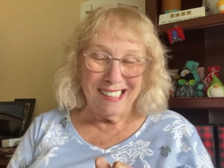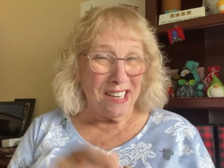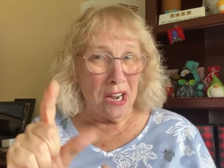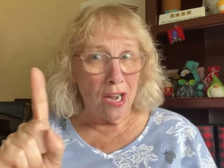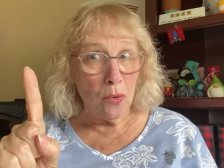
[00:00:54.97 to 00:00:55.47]

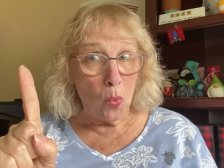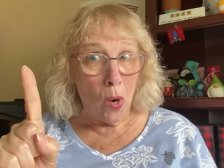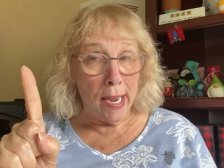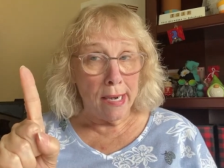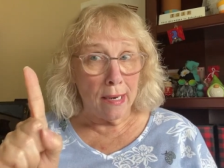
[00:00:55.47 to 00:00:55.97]
not
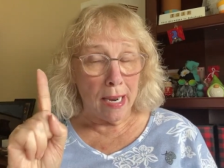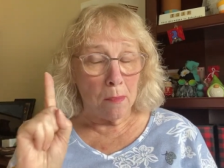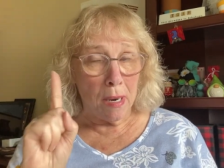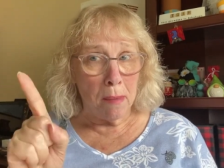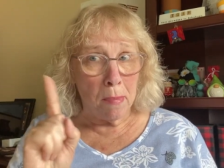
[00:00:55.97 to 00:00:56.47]
white like
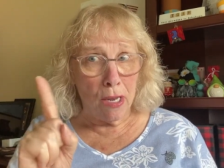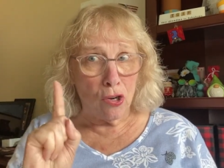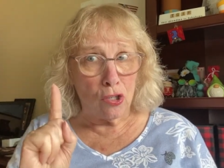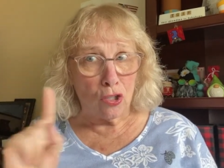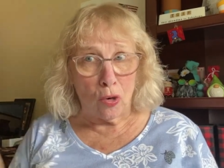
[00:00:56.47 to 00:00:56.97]
my
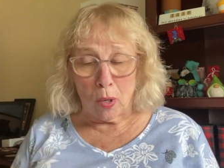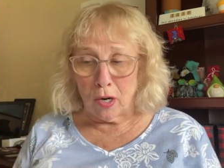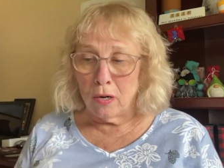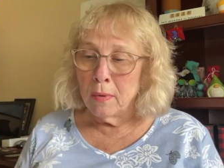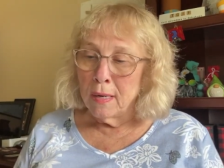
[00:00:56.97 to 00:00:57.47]
mother's
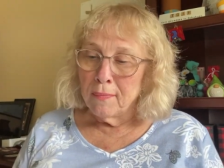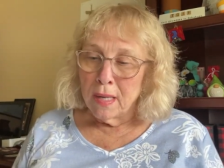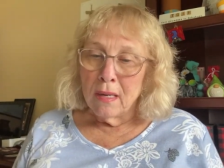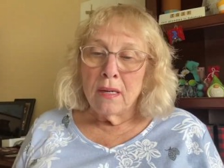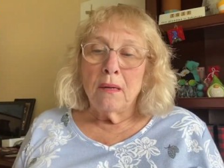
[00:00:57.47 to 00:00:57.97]
were,
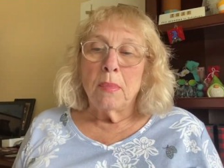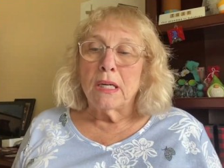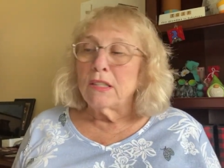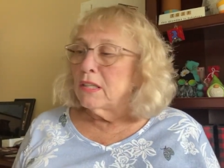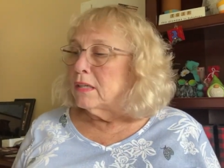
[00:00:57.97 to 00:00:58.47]

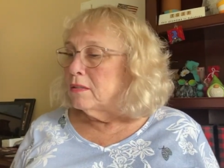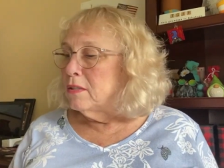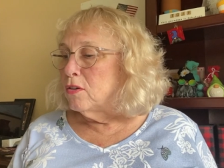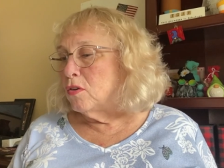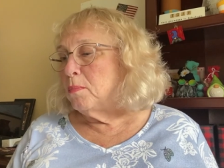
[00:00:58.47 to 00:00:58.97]
but uh,
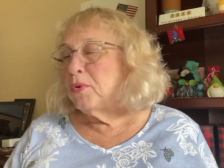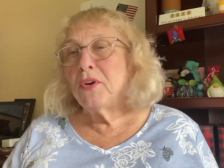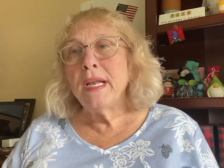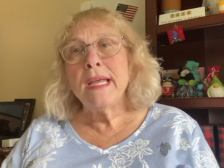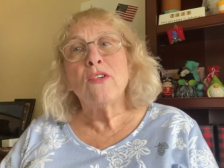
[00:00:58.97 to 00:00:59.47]
all
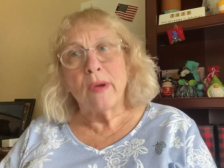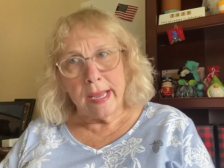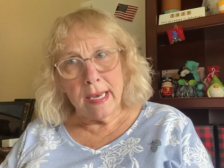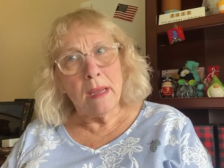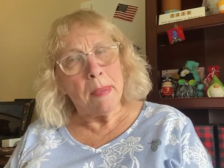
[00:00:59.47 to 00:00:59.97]
pretty
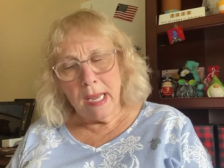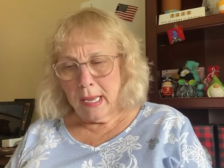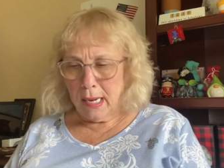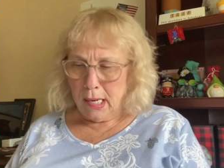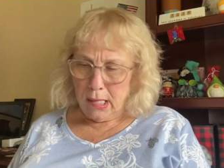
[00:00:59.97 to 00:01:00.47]
granny
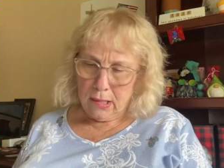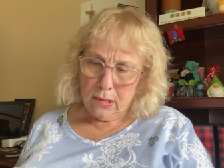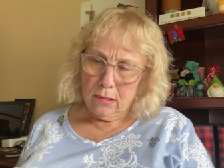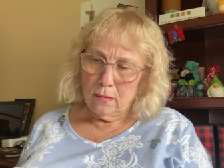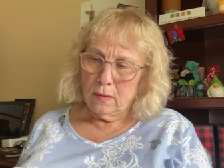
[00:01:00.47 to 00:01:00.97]

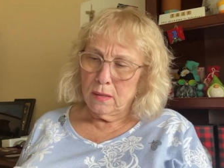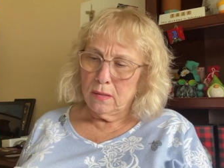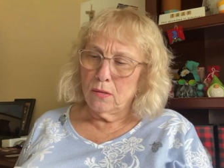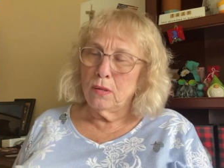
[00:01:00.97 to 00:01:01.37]
panties. So